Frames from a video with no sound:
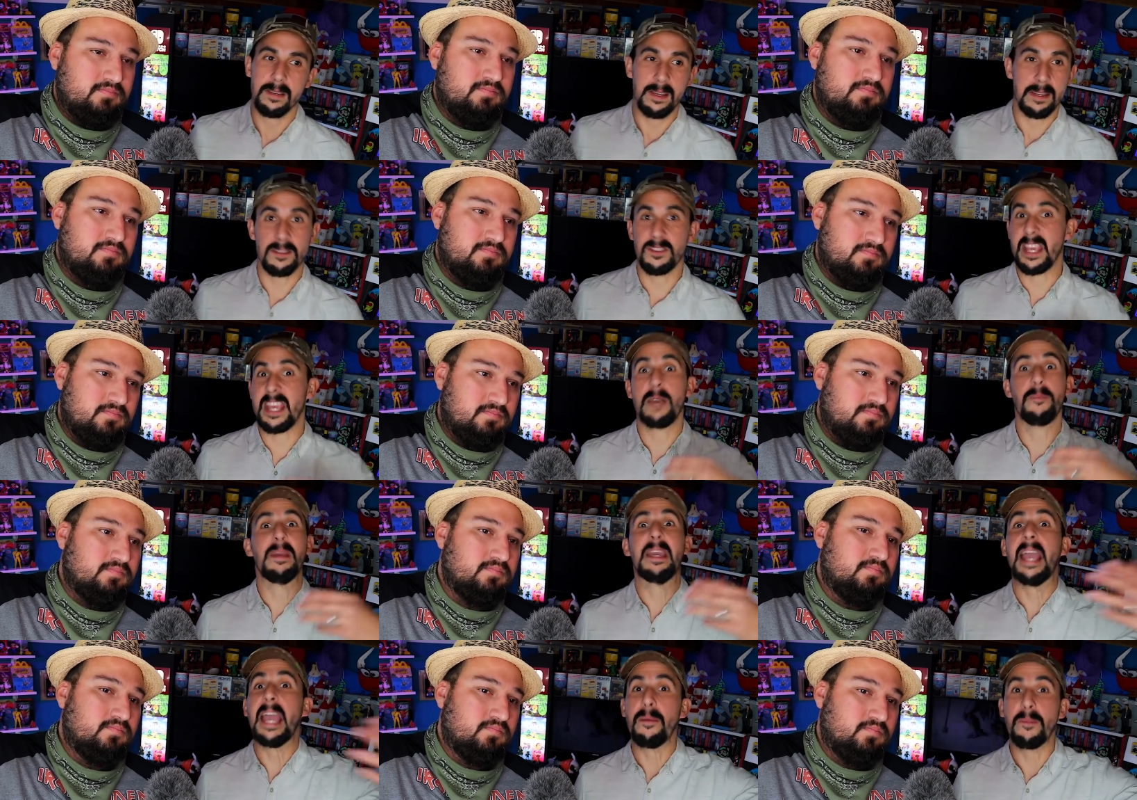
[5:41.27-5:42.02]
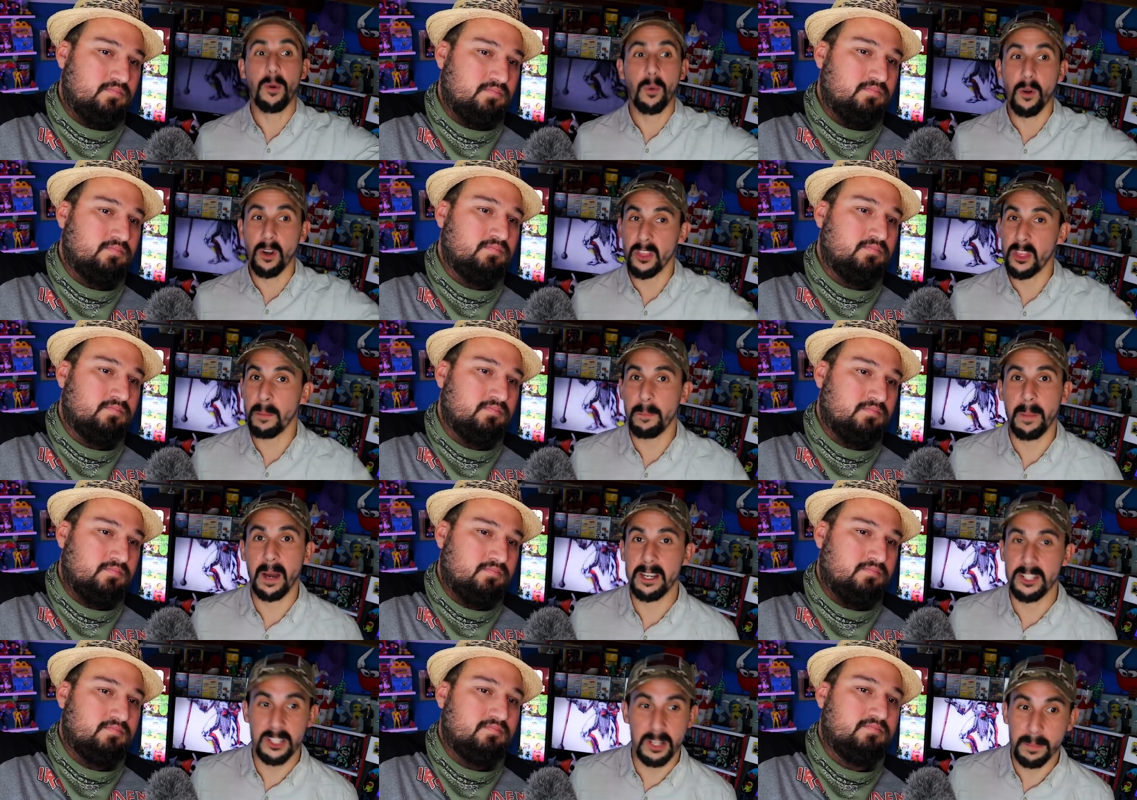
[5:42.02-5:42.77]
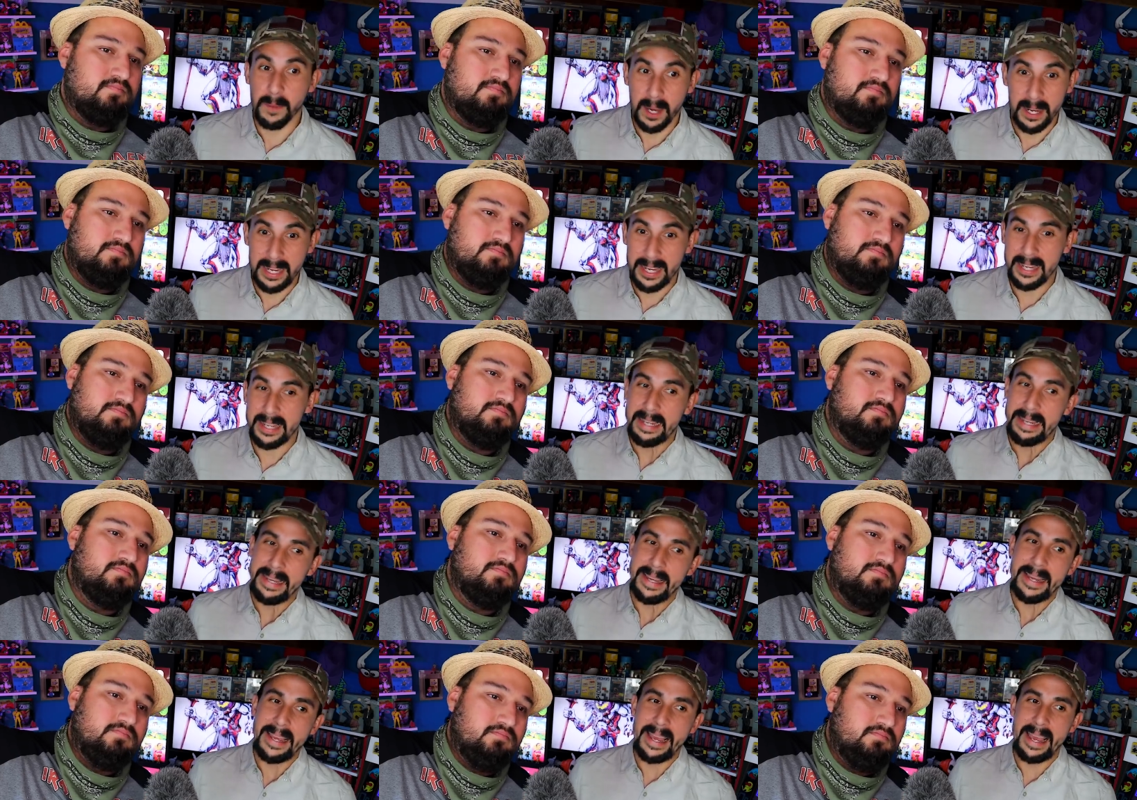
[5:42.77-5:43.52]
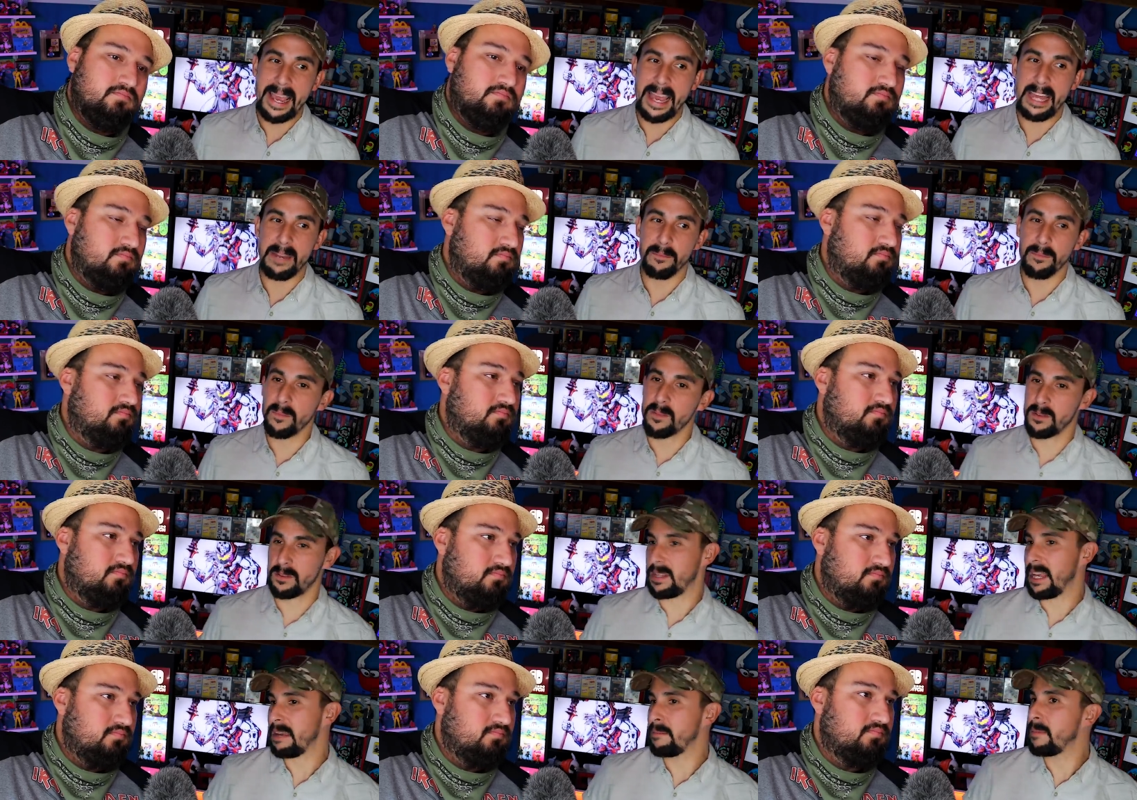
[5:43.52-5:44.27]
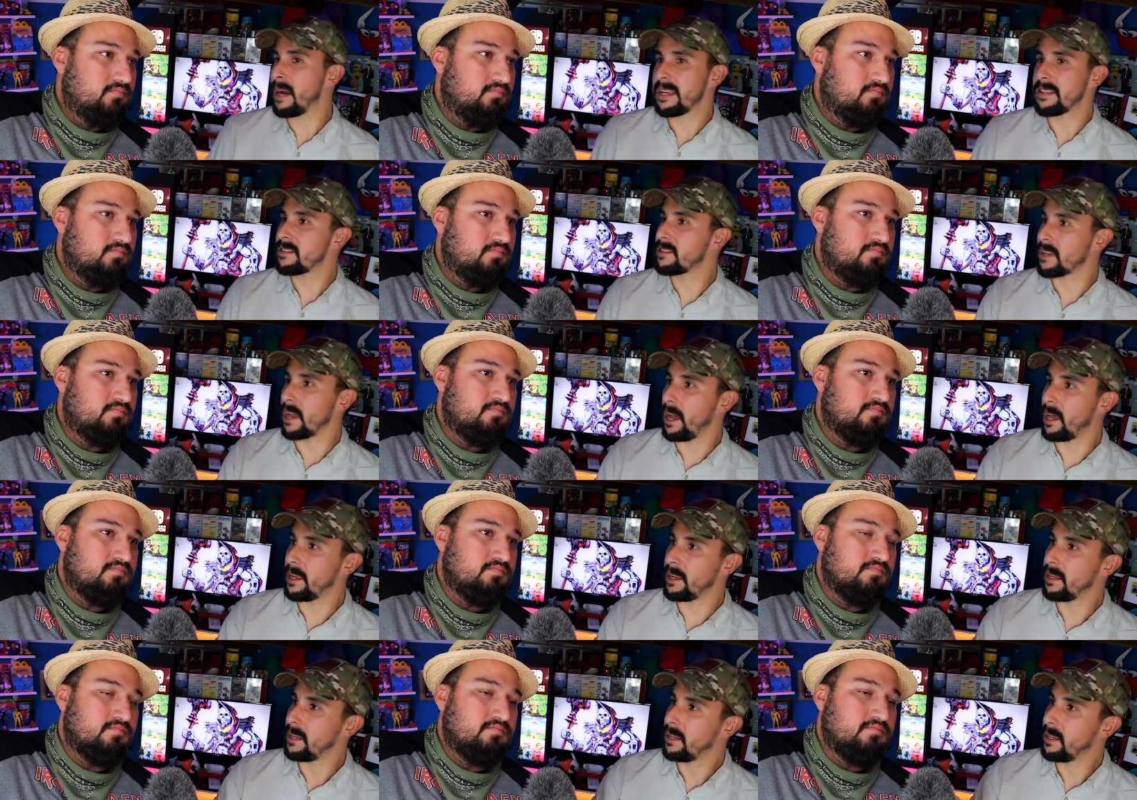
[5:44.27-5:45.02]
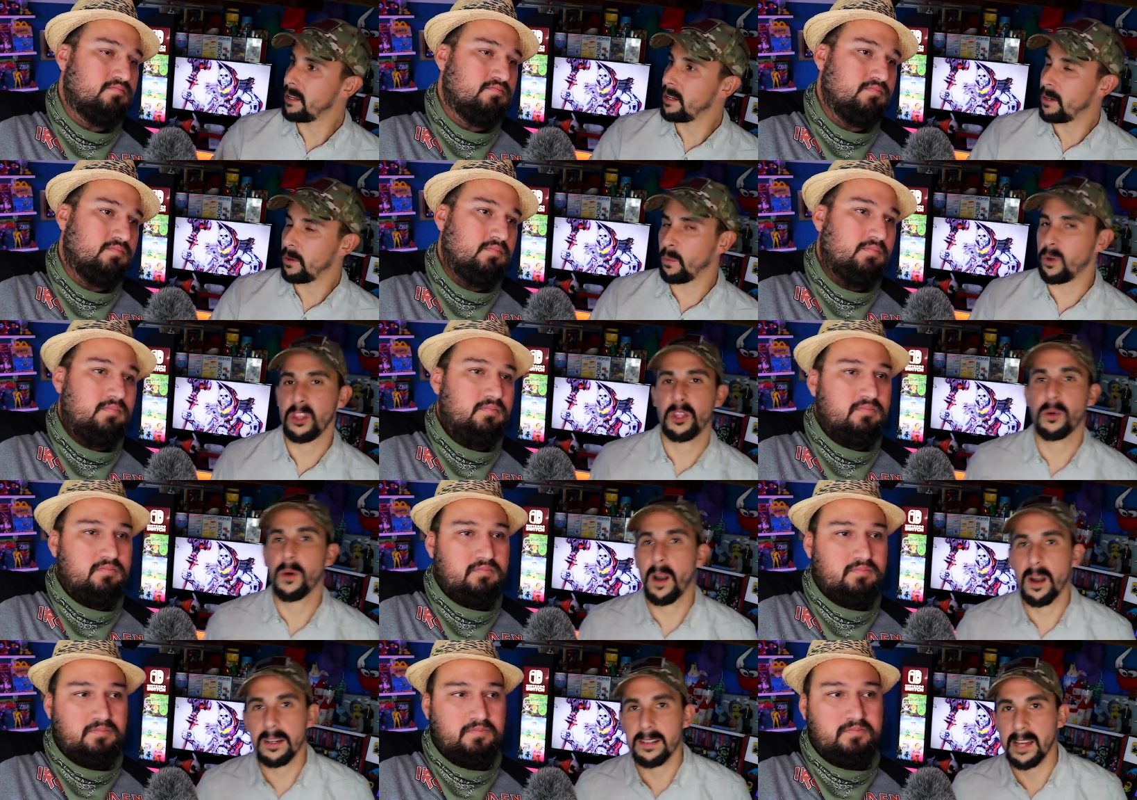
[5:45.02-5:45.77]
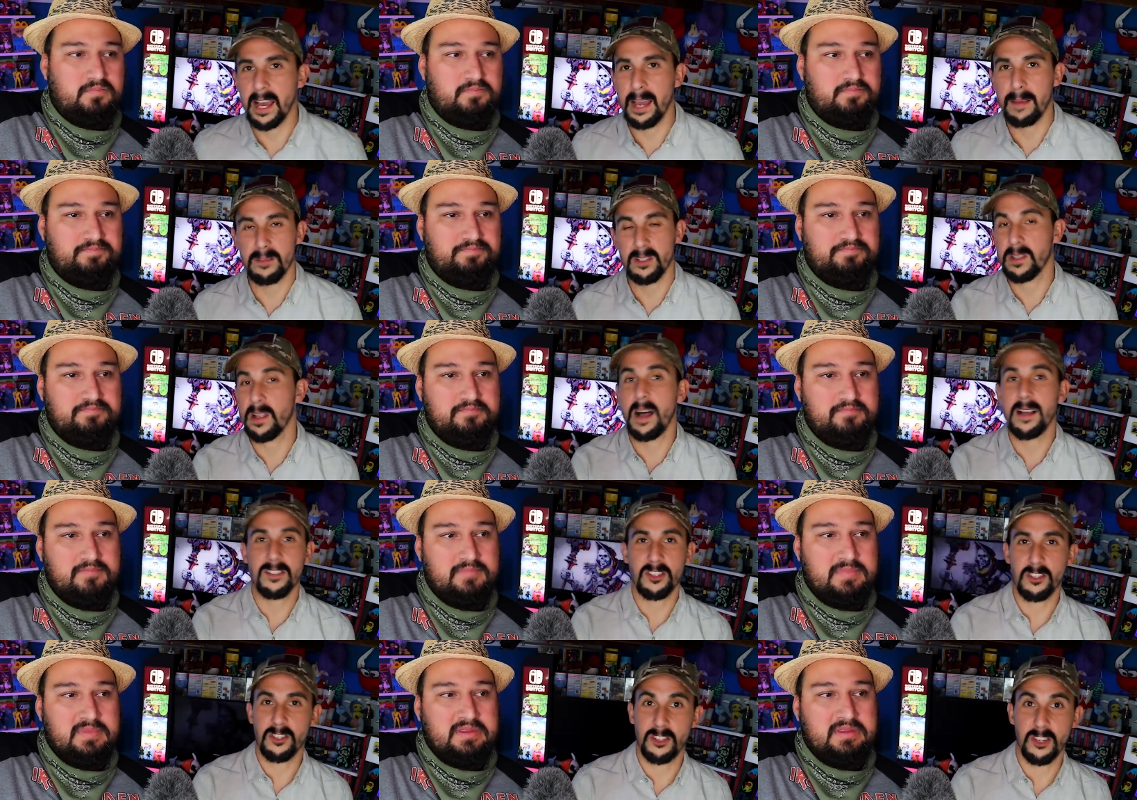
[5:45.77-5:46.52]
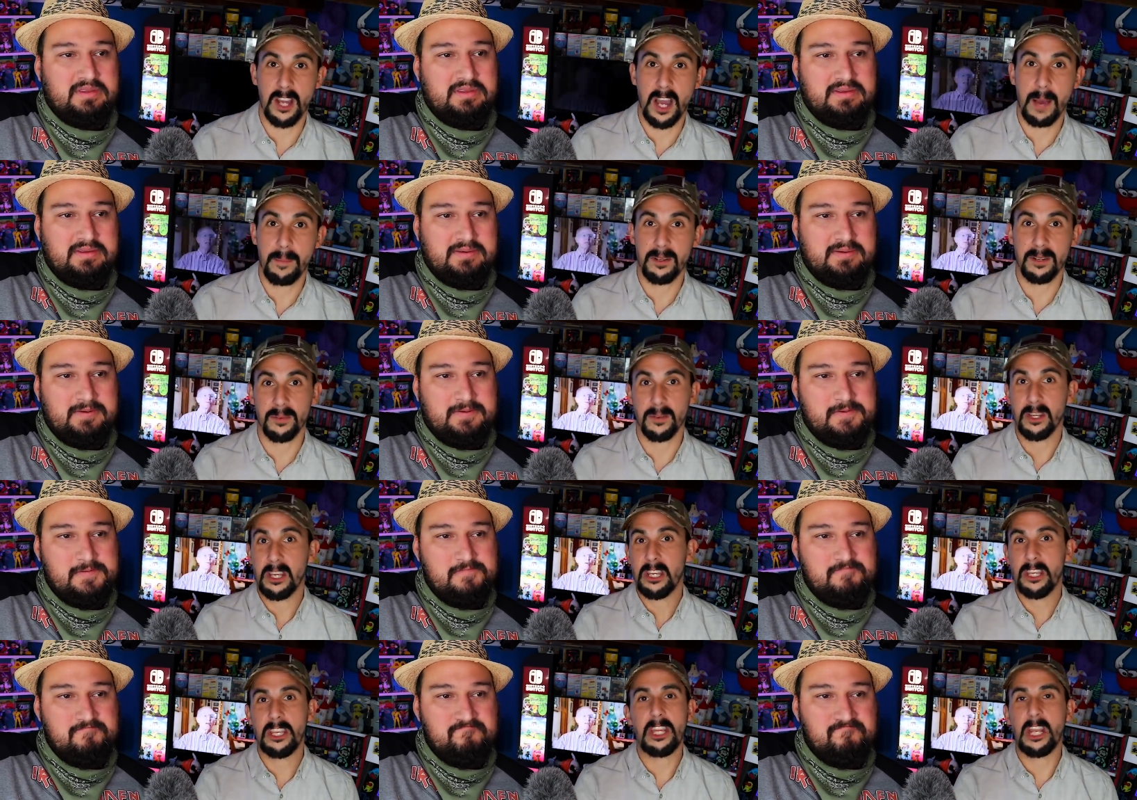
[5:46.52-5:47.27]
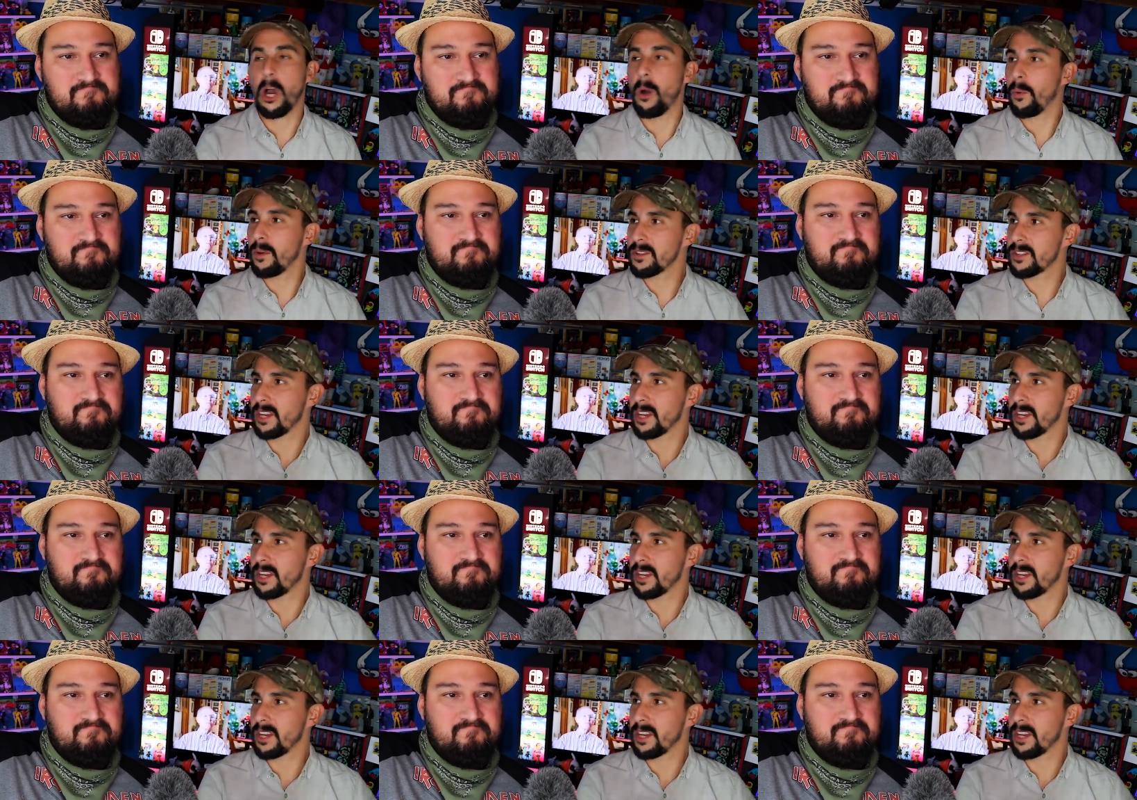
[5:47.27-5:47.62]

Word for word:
Speaker 1: Say it became a worth a bunch of money, and say my son went through hard times, lost his job, and you know was